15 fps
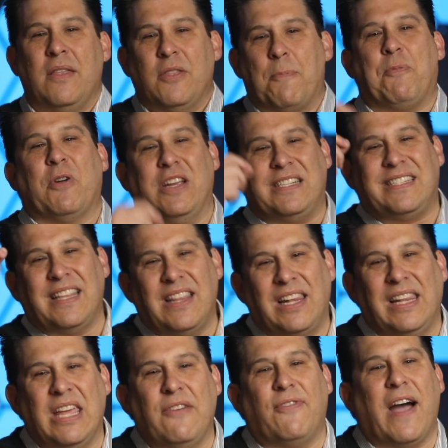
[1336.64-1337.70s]
The priest and the
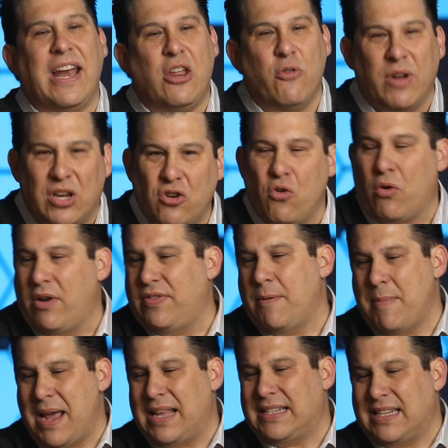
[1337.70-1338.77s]
Levite who ignored the
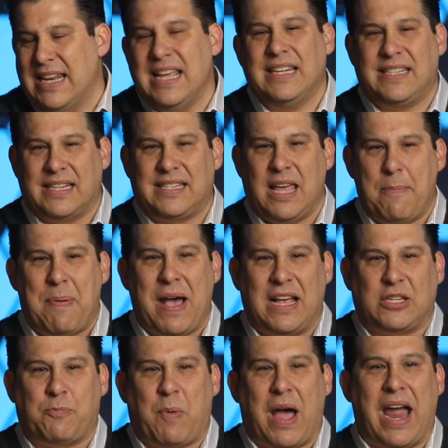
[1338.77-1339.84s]
man's needs as they
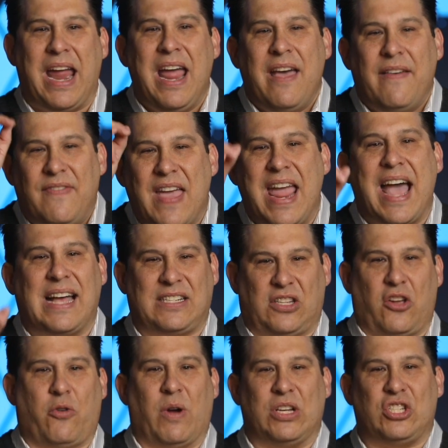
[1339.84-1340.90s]
passed by, they asked
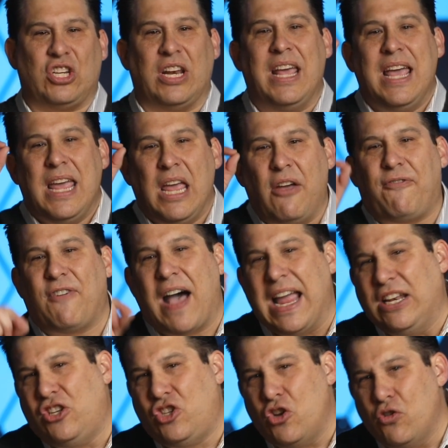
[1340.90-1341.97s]
the question If I
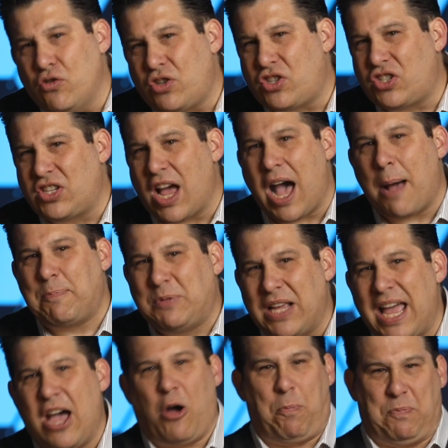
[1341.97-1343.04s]
do stop
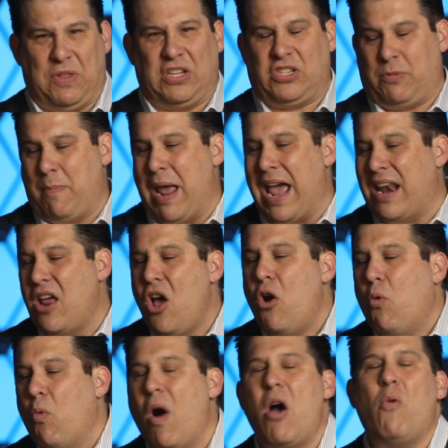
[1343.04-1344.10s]
to help this man,
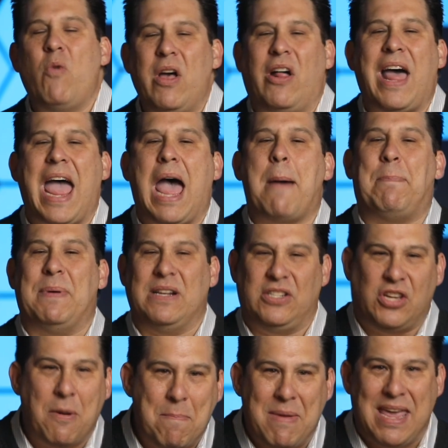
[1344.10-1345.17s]
what will happen
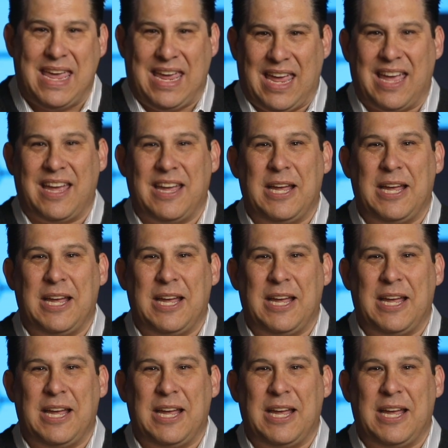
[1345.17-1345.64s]
to me?